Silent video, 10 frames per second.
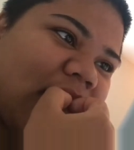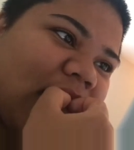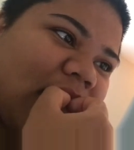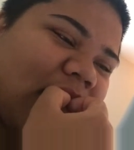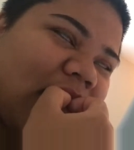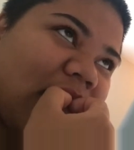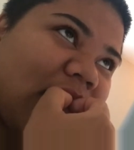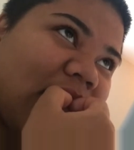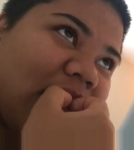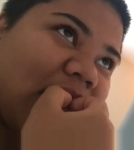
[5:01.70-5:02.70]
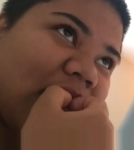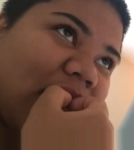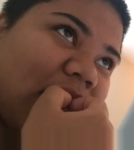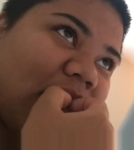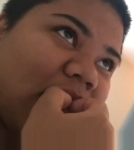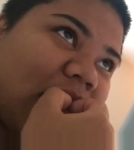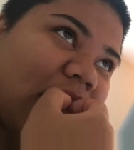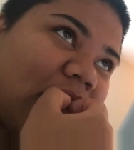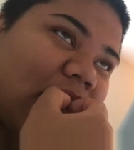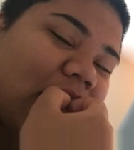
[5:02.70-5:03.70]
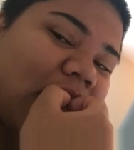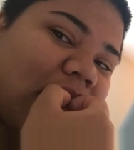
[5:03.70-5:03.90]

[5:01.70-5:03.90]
(no one is talking)